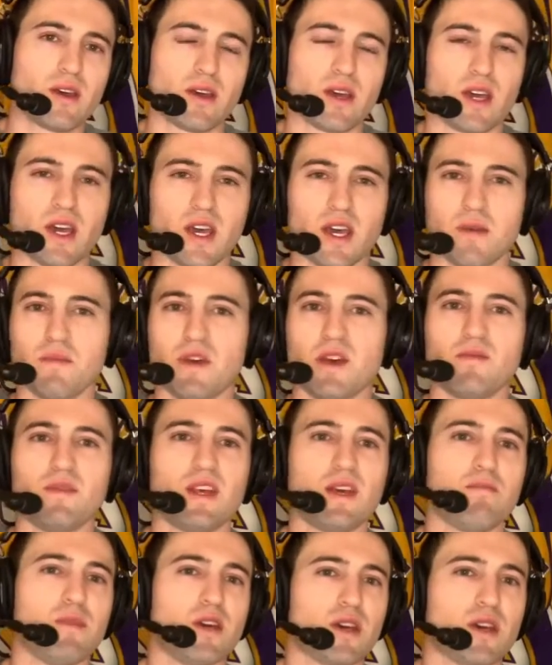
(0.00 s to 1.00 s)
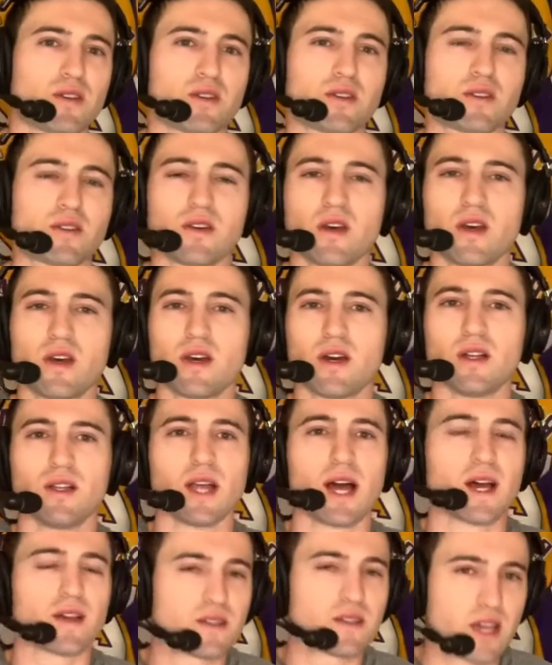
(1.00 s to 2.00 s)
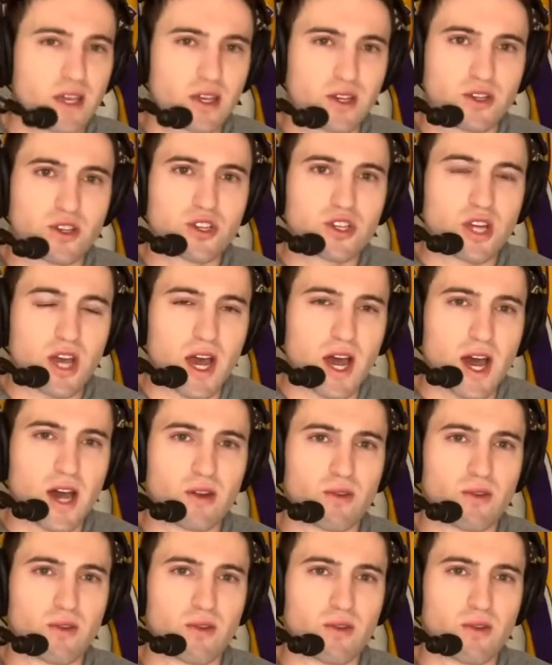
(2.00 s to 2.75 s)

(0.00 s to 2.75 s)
and maybe they miss a last second shot,